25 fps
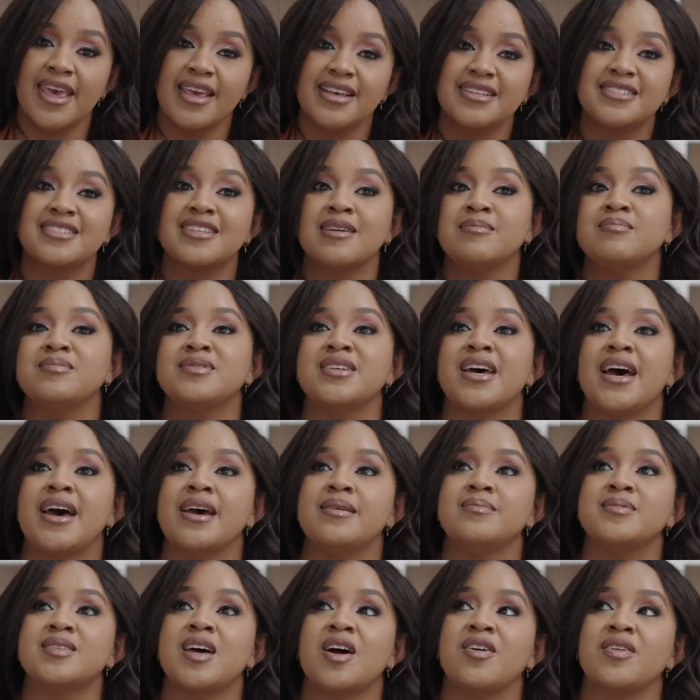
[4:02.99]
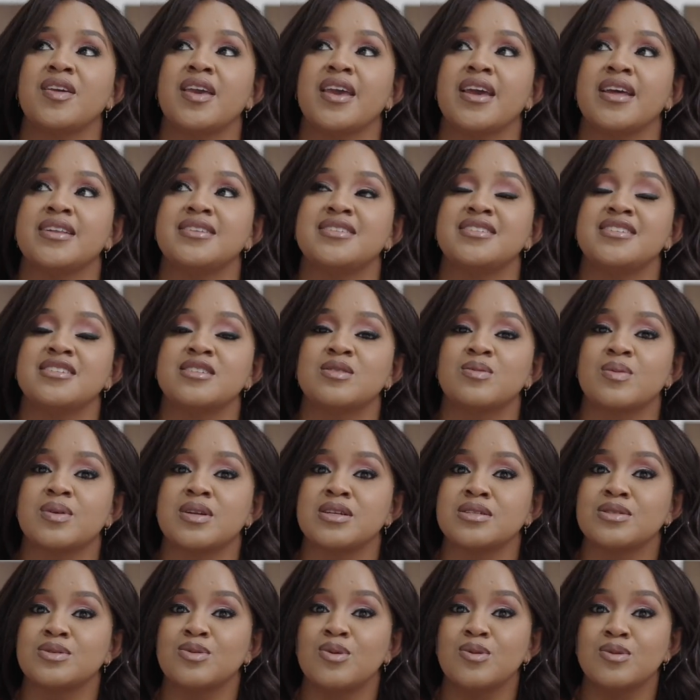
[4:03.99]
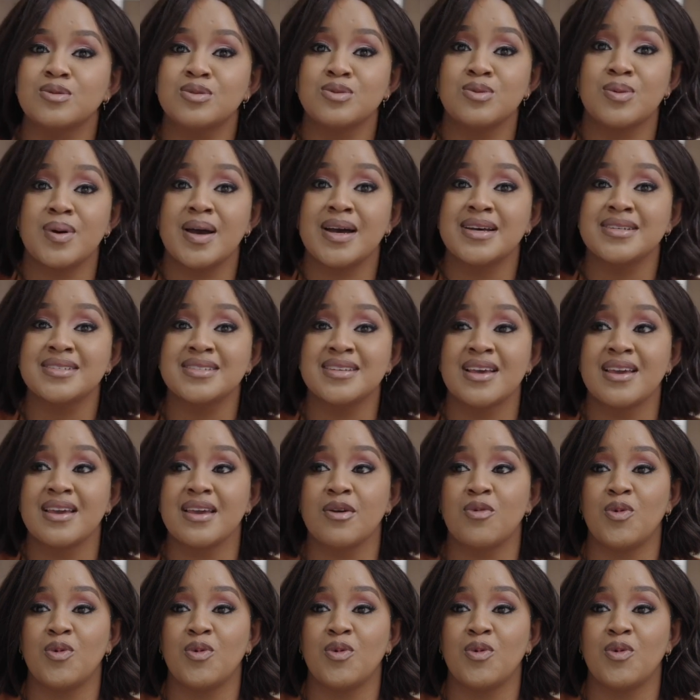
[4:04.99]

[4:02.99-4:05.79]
Sometimes our kids just want to talk to us,